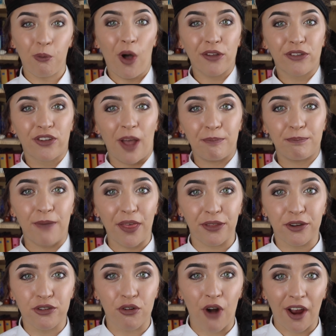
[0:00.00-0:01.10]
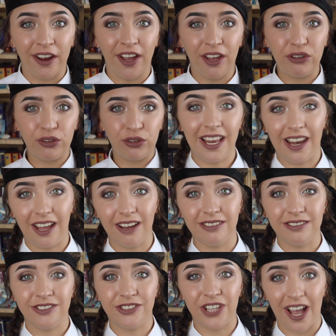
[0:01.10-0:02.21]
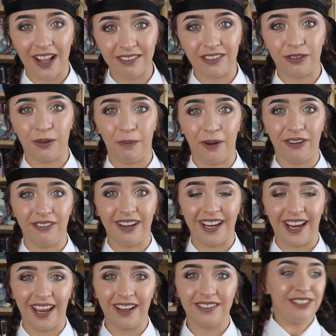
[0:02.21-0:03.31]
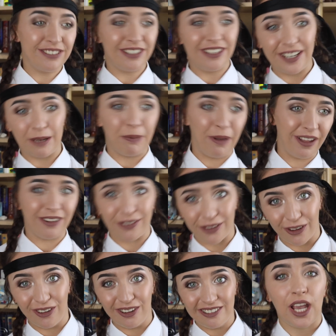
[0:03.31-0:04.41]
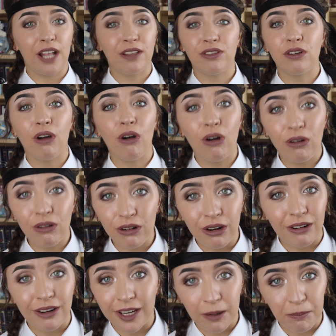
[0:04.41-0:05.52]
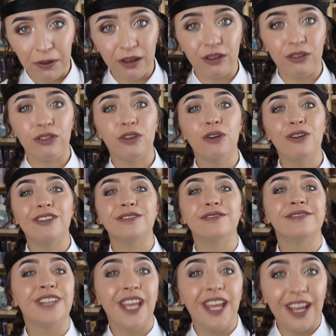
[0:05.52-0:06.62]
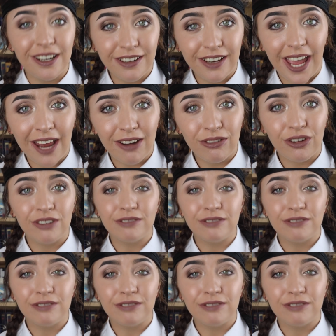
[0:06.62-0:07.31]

What's up, mother truckers? Hello, Chance reporting here. This is a little boy school. It's an all little boy school in Kent.